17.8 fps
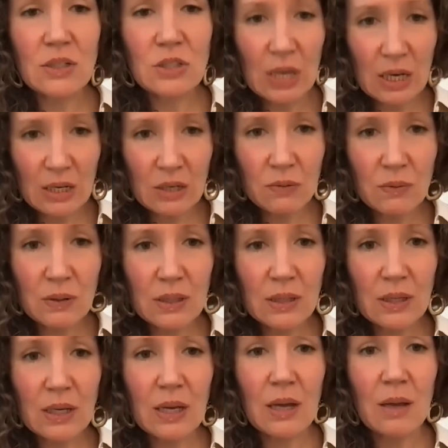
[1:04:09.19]

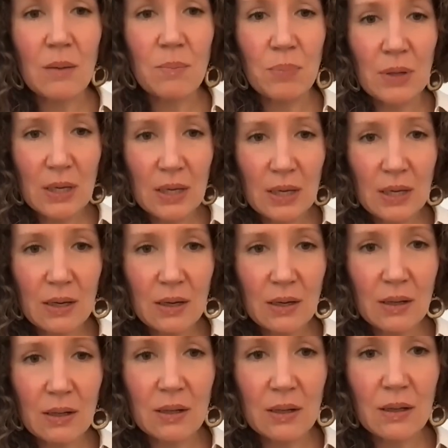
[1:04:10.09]
genuinely
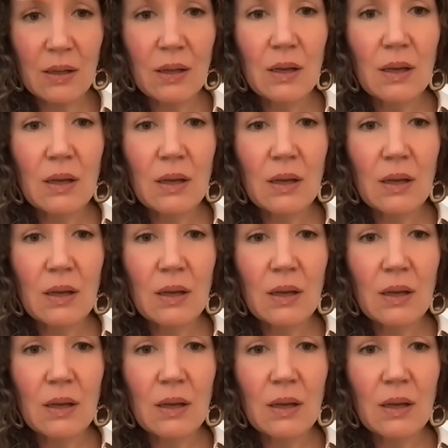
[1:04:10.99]
appeal